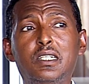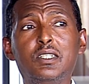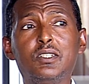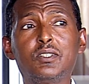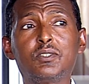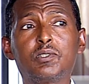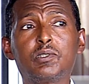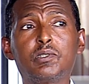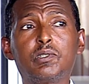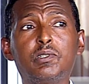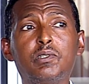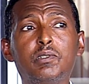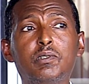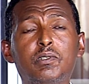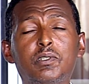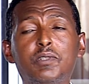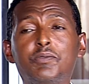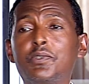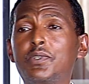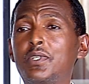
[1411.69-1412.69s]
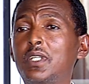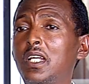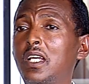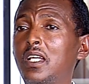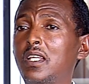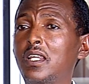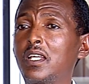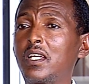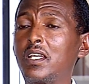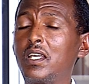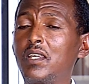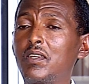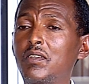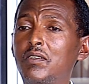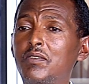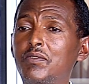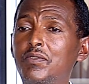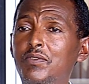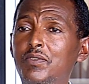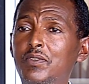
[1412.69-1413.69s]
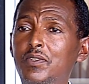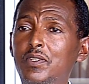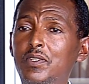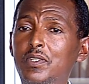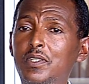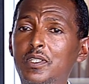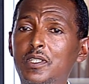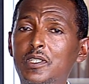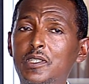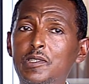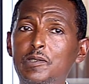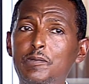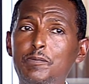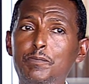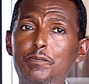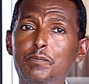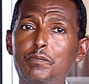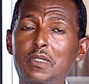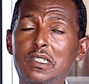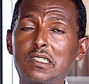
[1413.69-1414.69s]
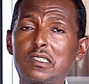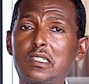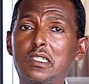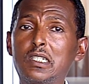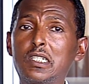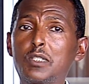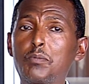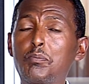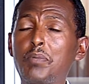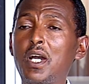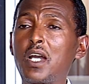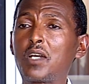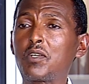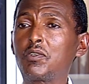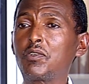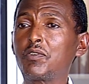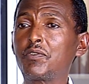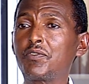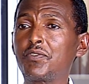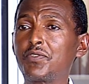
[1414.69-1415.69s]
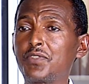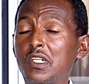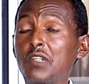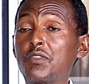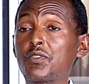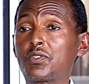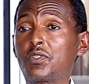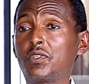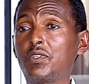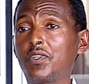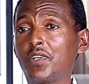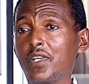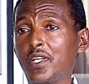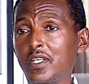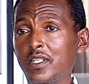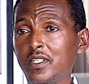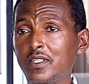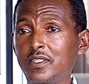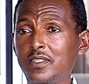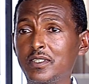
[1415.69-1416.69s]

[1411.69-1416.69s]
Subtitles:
So if you take the case of President Park of South Korea,